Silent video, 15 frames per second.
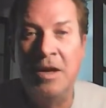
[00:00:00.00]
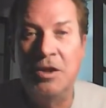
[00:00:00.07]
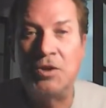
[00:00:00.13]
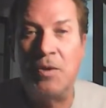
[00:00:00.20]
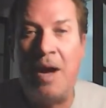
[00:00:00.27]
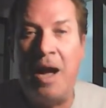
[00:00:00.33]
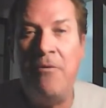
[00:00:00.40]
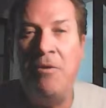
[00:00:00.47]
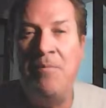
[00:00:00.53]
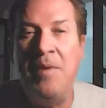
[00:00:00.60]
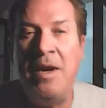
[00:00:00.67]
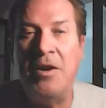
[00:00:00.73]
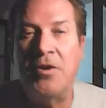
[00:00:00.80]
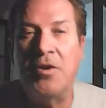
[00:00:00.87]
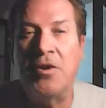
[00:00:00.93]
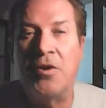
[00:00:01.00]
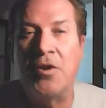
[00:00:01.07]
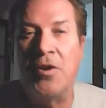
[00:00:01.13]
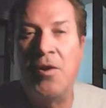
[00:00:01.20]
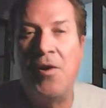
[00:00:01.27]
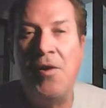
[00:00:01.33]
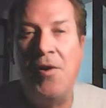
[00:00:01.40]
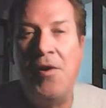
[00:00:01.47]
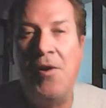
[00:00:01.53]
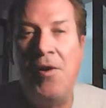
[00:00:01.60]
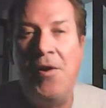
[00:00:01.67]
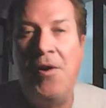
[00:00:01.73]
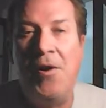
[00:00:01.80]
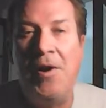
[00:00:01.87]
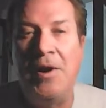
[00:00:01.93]
So I would meet her.
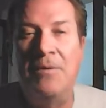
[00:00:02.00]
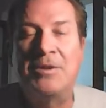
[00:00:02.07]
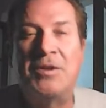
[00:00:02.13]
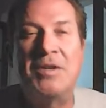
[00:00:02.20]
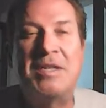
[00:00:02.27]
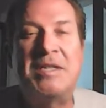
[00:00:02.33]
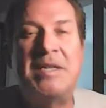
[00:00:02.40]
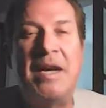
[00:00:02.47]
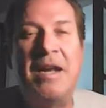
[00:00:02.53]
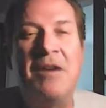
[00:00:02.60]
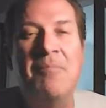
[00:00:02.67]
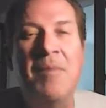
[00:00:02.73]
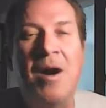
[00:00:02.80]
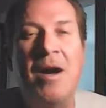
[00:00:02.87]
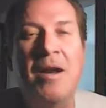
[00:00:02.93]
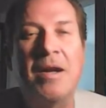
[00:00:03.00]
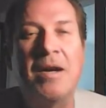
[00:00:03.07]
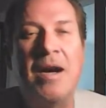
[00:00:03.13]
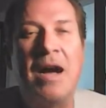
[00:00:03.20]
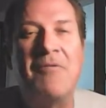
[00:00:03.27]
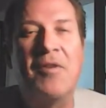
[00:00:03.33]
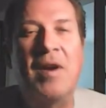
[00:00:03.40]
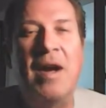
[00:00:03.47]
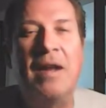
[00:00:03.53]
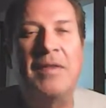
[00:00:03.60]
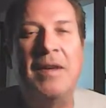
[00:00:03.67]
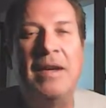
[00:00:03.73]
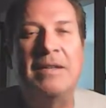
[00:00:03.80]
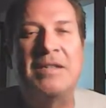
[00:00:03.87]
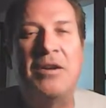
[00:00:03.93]
It was on Santa Monica. I forgot
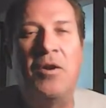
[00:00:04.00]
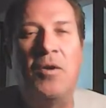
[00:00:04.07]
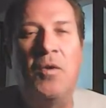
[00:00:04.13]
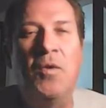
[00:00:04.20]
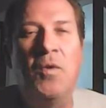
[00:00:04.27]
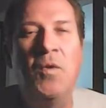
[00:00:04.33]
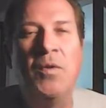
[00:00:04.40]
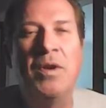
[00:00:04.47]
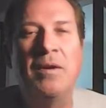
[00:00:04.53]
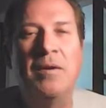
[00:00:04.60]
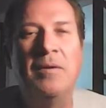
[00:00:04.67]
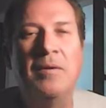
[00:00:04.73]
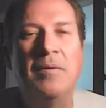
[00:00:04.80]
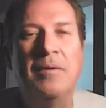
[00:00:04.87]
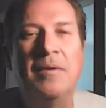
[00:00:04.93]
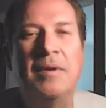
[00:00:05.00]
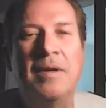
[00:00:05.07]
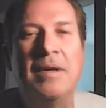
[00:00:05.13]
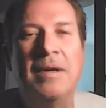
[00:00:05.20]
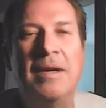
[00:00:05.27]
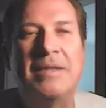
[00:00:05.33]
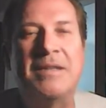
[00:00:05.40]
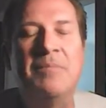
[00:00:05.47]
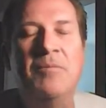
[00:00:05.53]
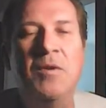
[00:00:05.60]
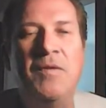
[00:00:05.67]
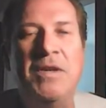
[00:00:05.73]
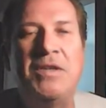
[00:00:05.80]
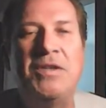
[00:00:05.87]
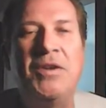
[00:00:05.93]
that it's a
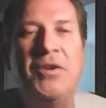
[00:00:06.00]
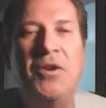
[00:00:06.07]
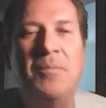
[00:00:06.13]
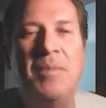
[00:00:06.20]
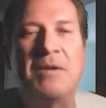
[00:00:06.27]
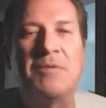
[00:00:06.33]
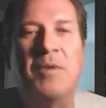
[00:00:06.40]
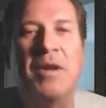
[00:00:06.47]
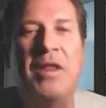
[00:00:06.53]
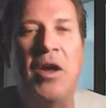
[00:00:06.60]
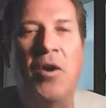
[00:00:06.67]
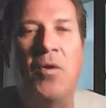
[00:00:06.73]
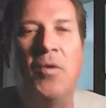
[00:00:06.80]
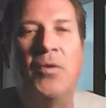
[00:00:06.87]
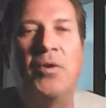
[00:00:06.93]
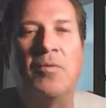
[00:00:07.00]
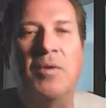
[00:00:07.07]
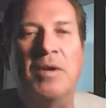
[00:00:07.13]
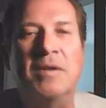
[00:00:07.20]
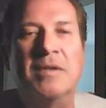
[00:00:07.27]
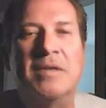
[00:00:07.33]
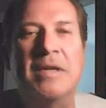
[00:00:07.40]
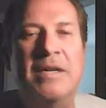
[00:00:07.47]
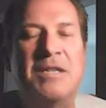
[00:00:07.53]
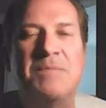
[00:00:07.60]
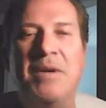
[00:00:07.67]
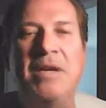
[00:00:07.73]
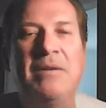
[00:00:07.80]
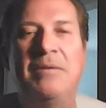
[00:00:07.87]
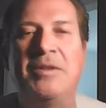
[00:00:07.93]
movie studio, but it's one of the older ones, and it's
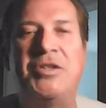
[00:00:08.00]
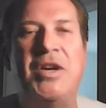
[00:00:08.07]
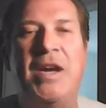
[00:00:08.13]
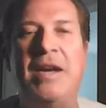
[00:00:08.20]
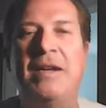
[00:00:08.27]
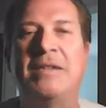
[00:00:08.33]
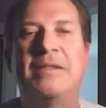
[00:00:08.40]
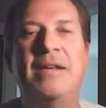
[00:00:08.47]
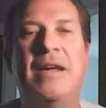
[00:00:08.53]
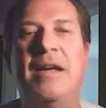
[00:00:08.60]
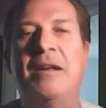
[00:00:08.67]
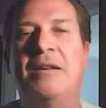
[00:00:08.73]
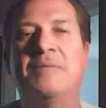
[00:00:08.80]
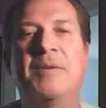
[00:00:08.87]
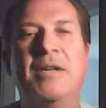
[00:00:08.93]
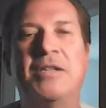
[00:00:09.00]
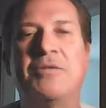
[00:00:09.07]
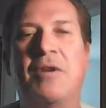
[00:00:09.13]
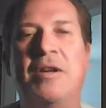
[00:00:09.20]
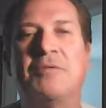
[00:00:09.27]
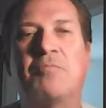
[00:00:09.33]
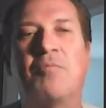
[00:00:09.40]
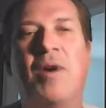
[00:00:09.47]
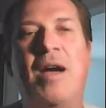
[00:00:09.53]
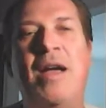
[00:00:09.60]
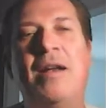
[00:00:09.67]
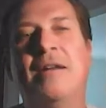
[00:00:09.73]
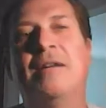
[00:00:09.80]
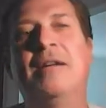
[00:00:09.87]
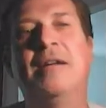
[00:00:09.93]
been changed names, but it's right.